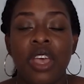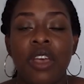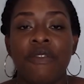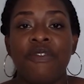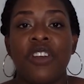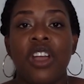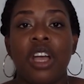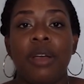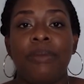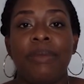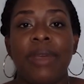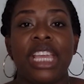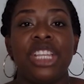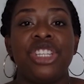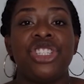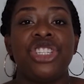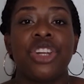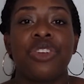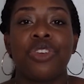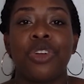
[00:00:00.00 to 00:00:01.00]
from a
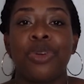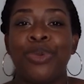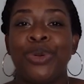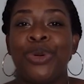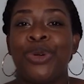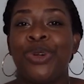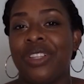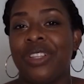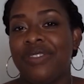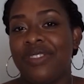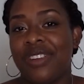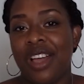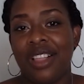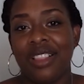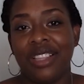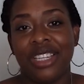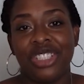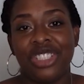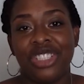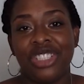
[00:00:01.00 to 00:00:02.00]
general pool of
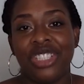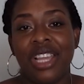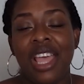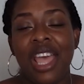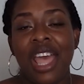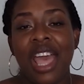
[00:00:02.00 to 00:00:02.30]
knowledge.